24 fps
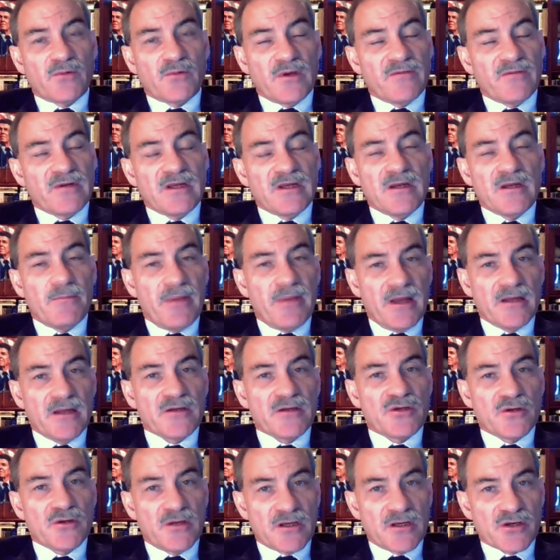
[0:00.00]
We have an
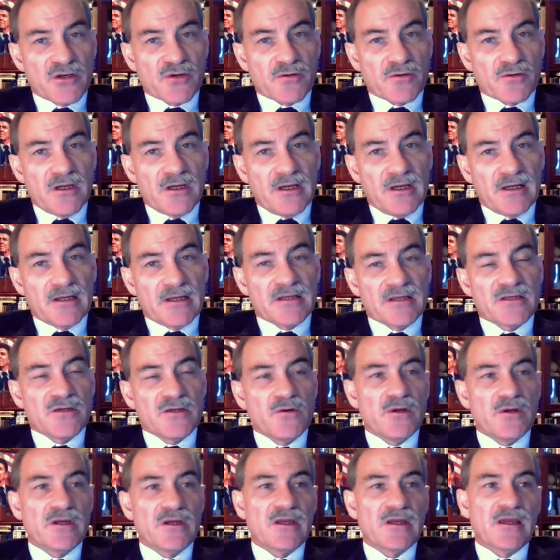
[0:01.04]
independent judiciary, and as
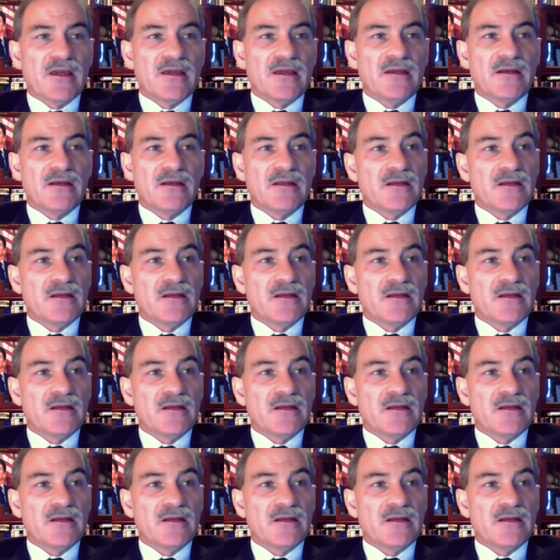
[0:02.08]
you indicated,